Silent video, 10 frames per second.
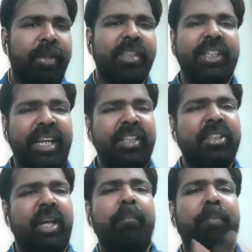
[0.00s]
because it, it
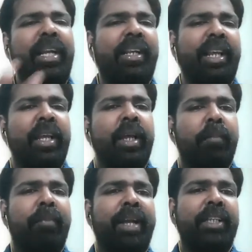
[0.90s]
is completely
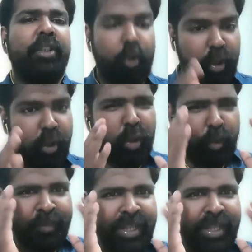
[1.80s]
based or, or,